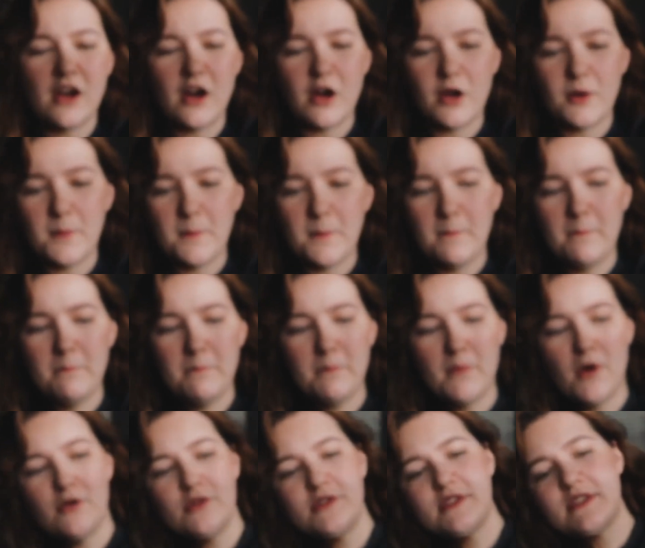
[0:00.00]
are
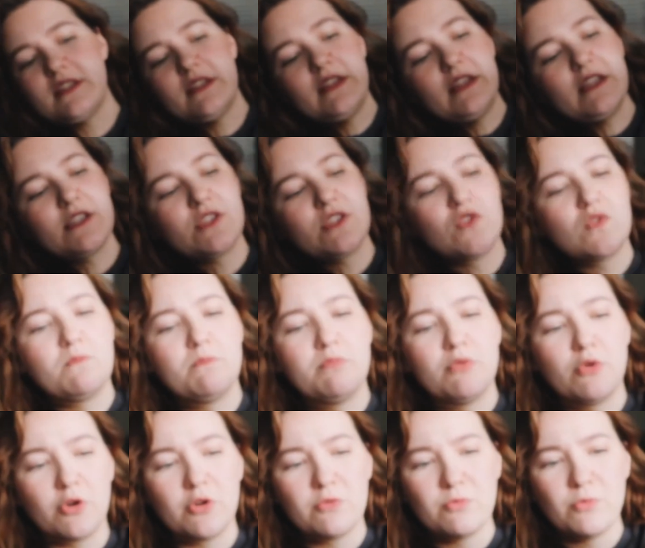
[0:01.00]
mostly
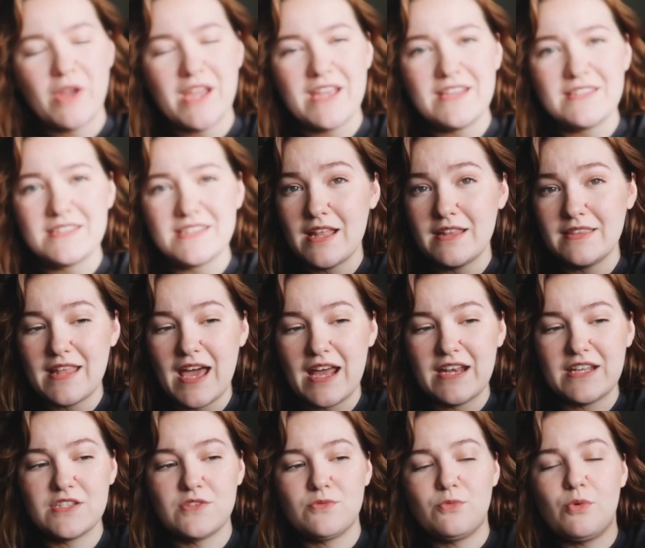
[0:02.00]
sport weight, and
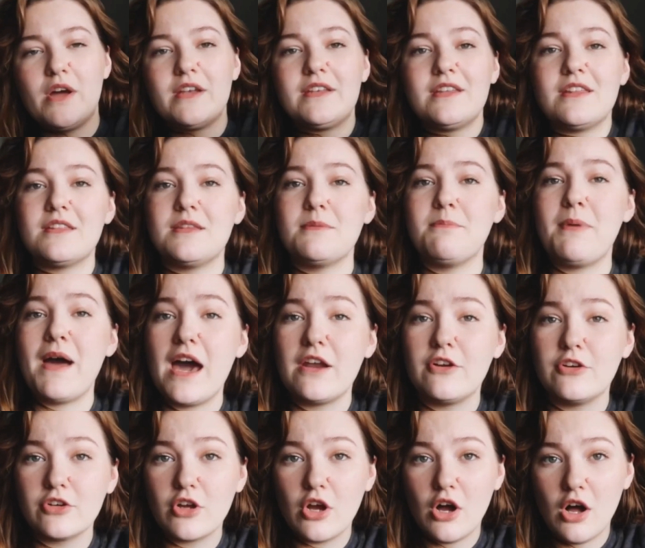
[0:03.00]
that is what the
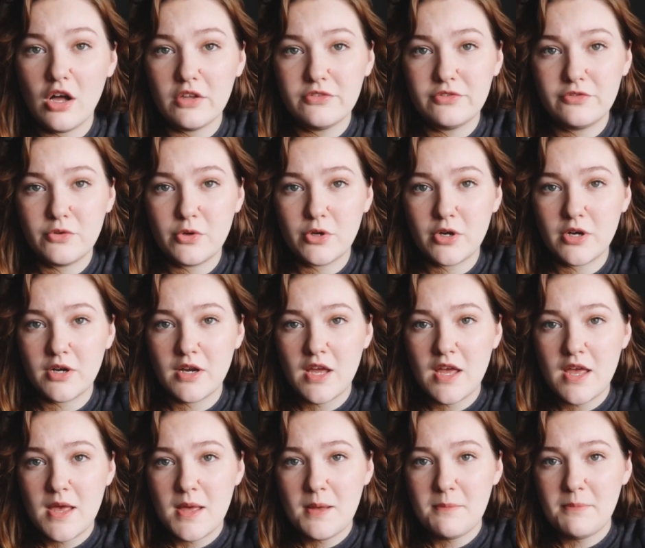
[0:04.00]
pattern called for,
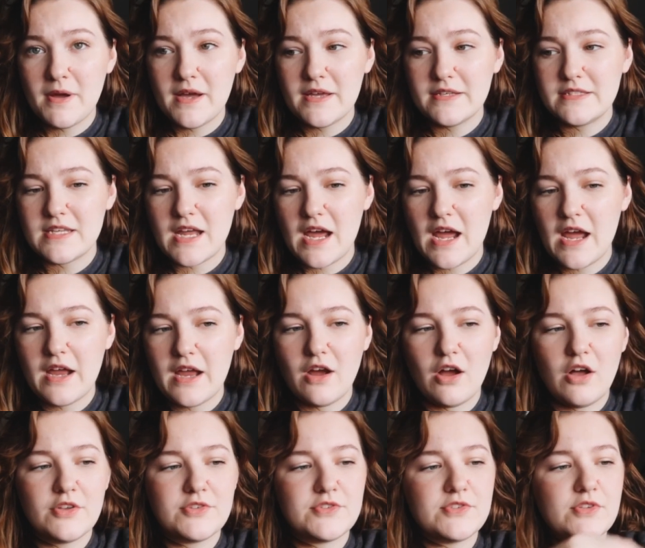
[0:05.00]
but I
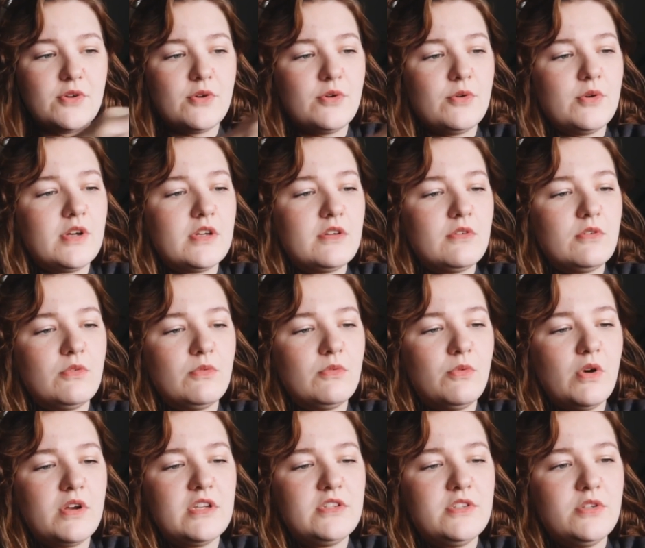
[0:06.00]
also
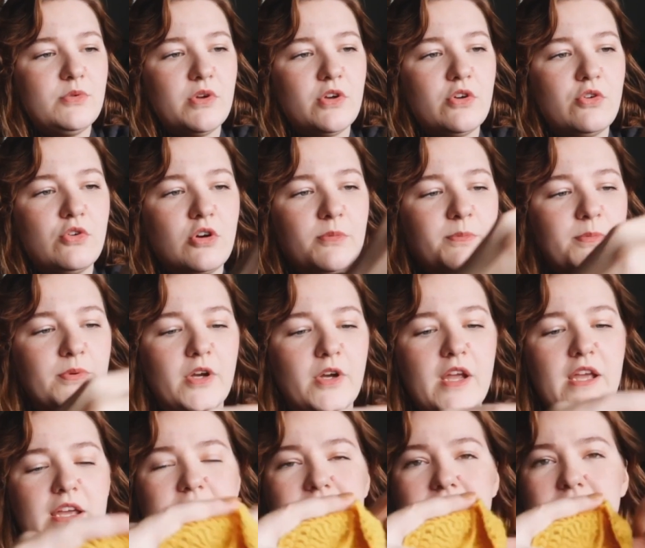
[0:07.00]
wanted to
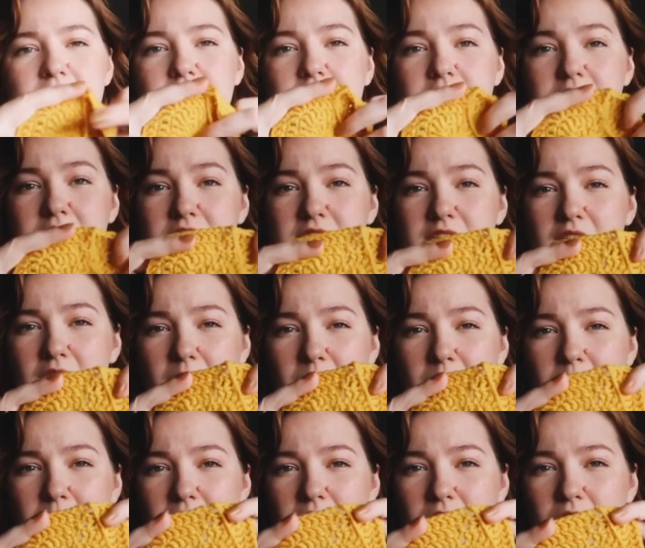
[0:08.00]
incorporate
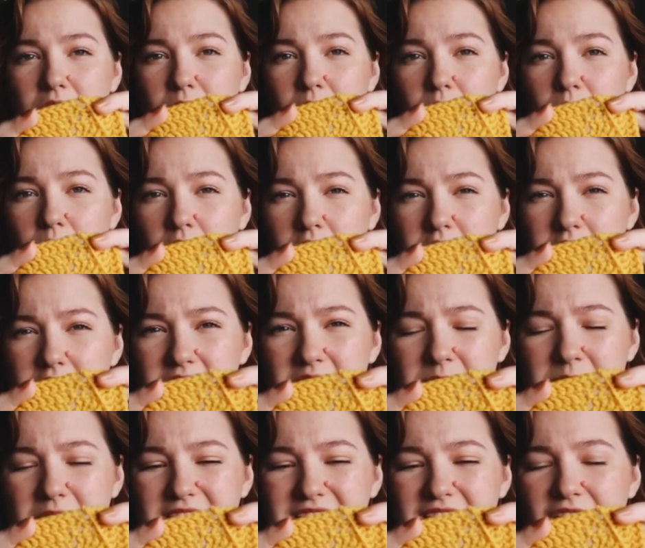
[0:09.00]
some worsted
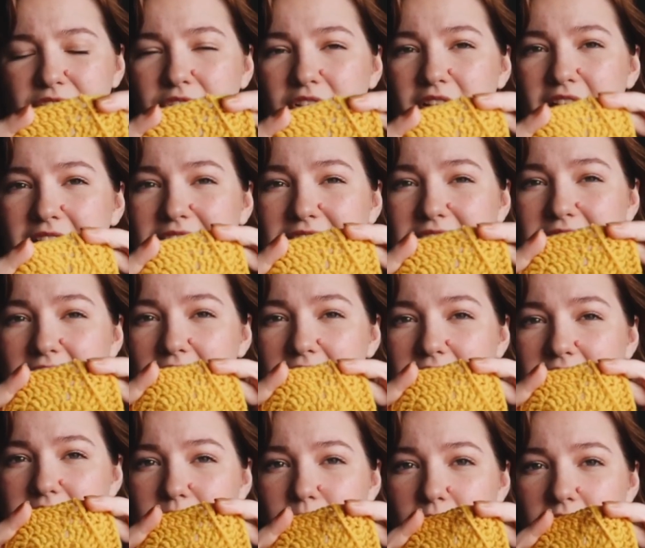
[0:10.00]
because I feel like
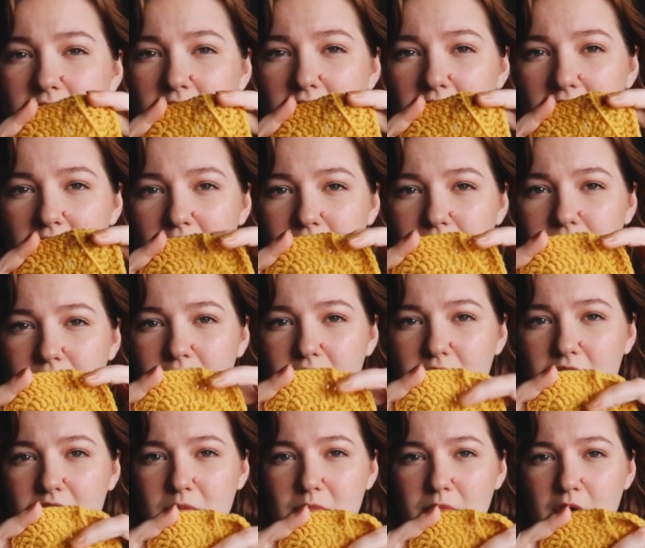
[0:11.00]
that's what I have
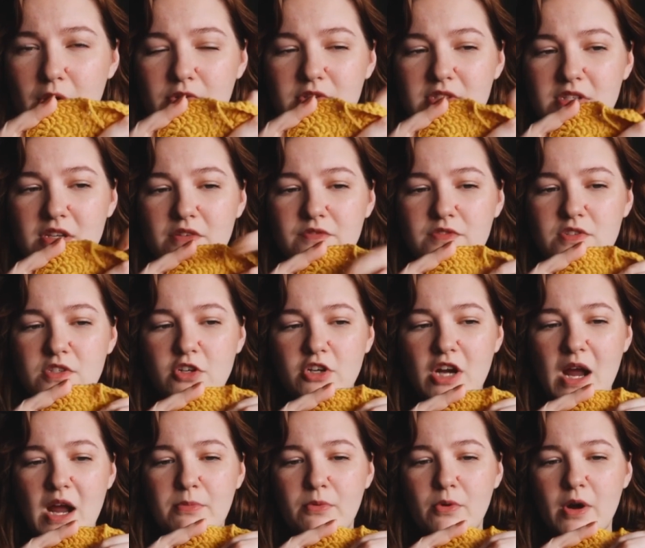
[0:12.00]
the most of
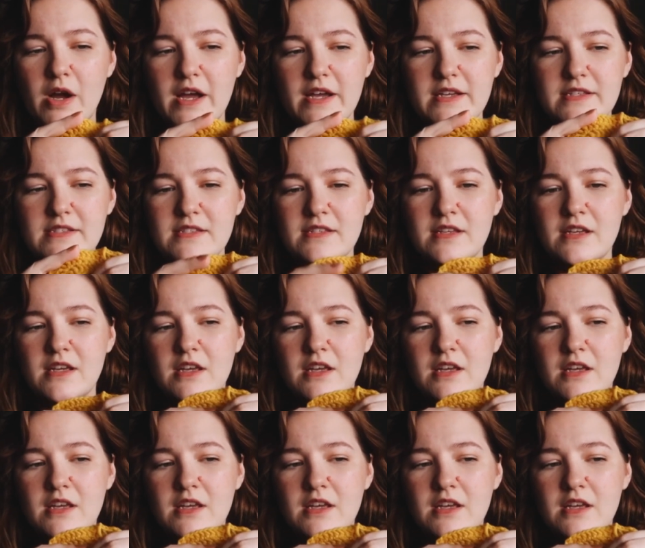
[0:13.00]
scrap-wise.